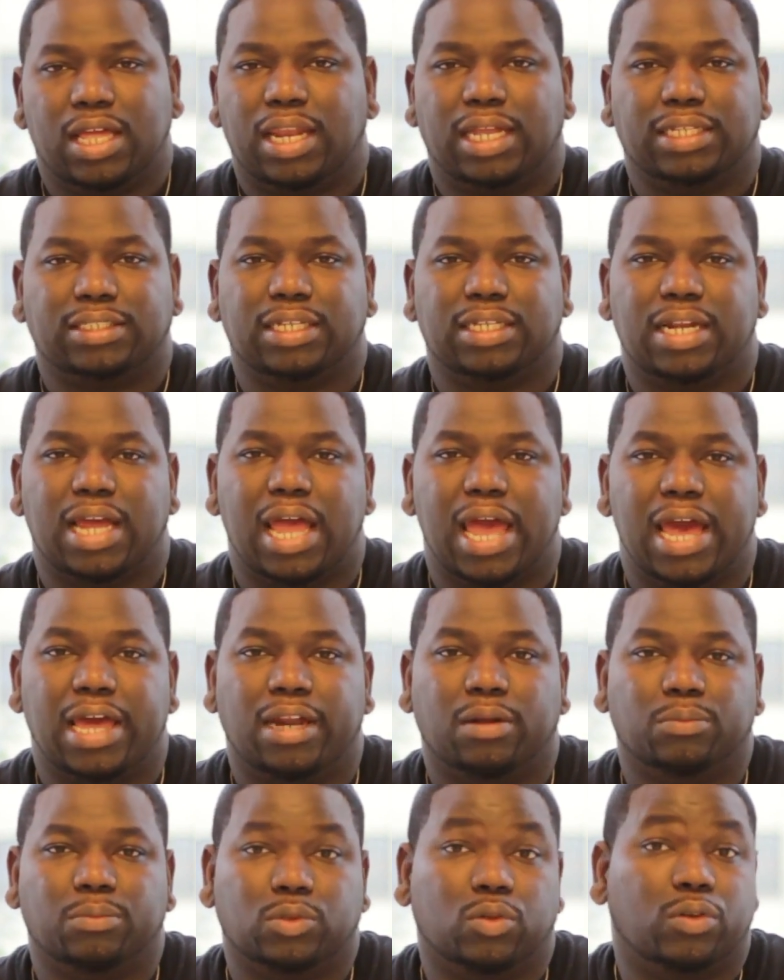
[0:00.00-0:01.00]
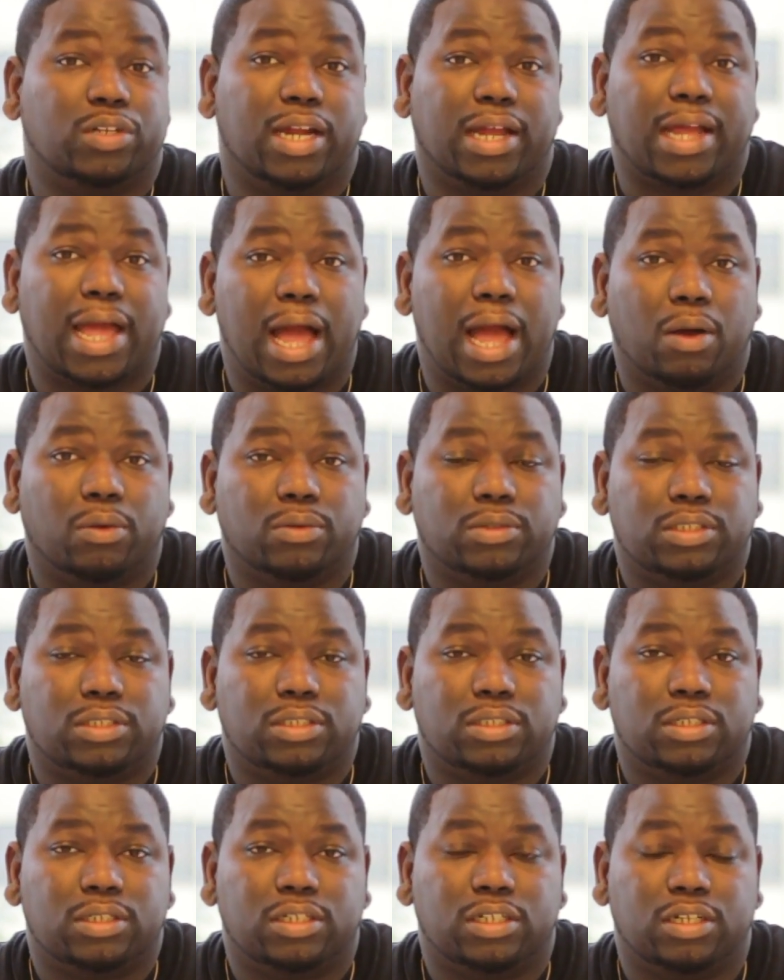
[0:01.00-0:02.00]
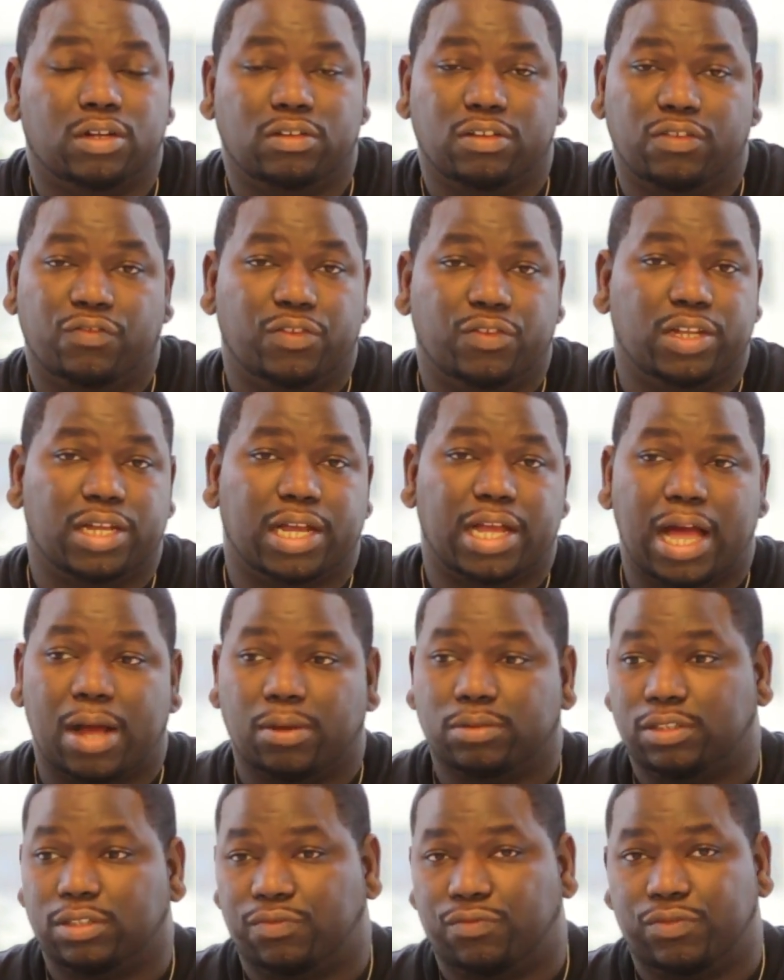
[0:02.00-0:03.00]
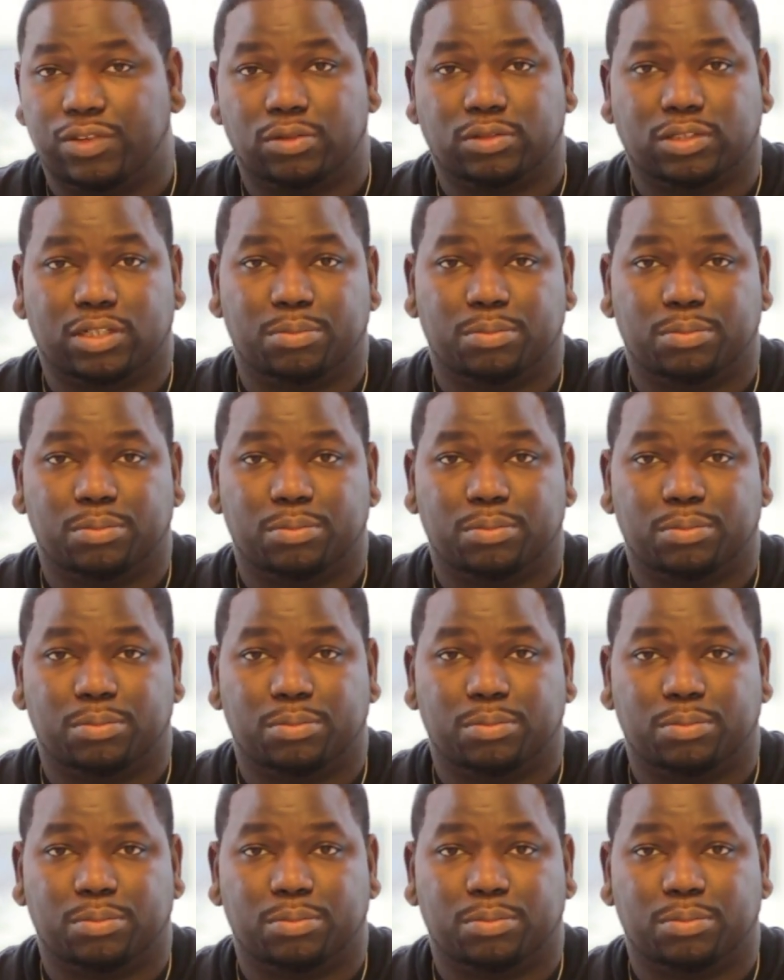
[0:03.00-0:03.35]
let's say the atoms on your couch. You feel your couch, it feels